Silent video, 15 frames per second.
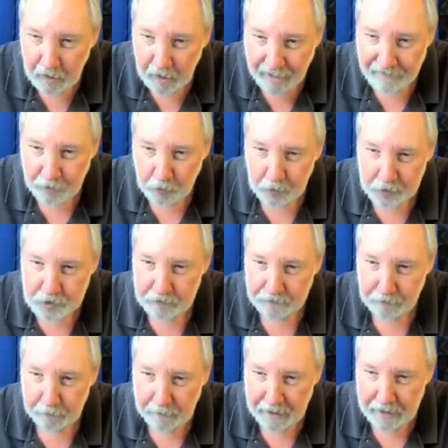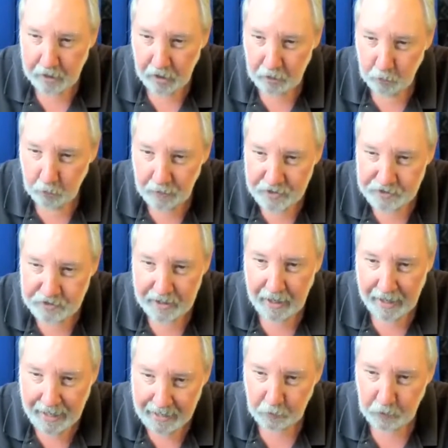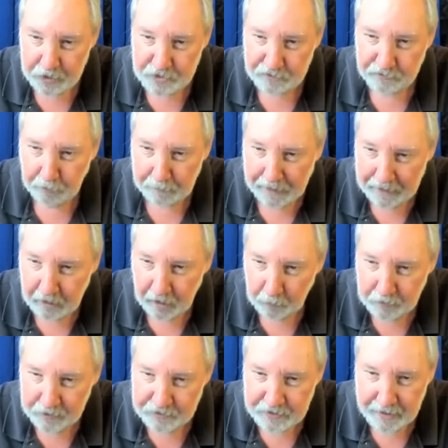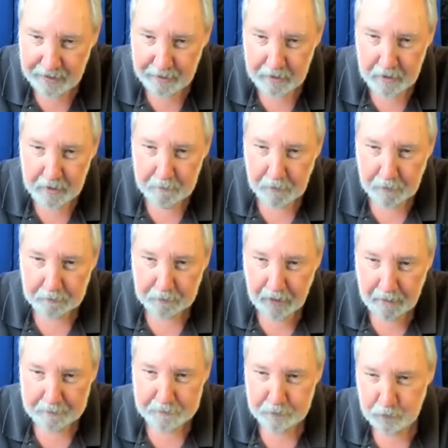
I have a question for Mike on Wednesday. I had a question for Mike on Wednesday but perhaps